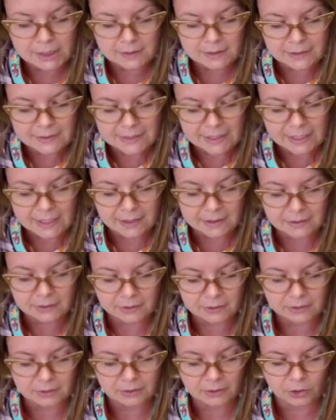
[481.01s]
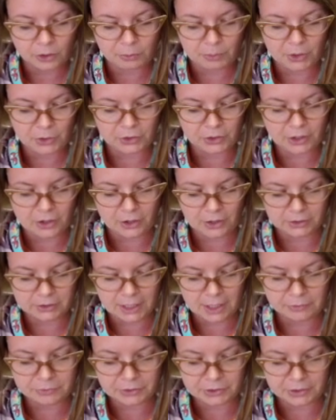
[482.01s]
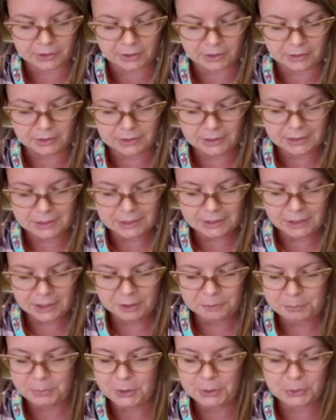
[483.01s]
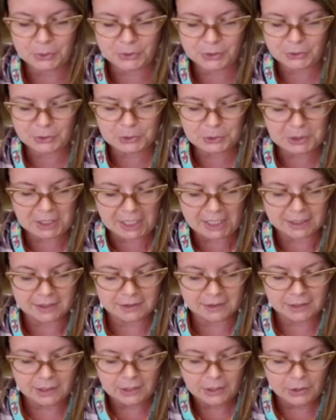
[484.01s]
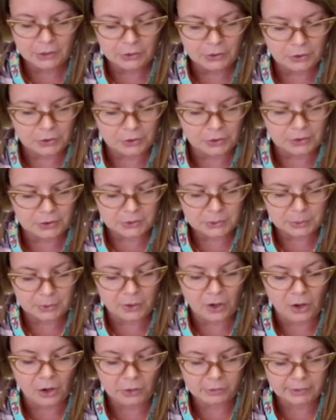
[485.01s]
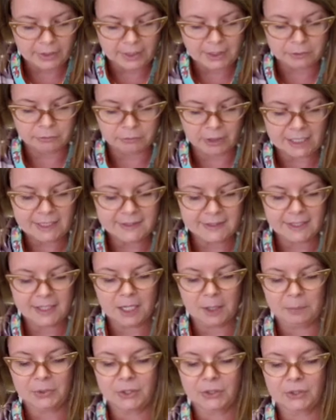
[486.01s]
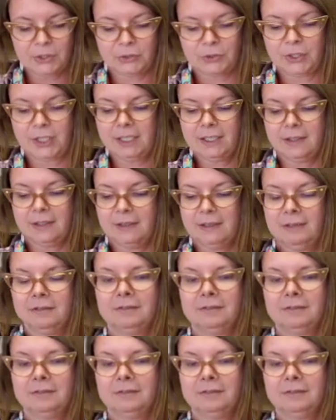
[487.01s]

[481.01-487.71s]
in this heat," her mother called after her. But it was too late. The girls were already racing up the street.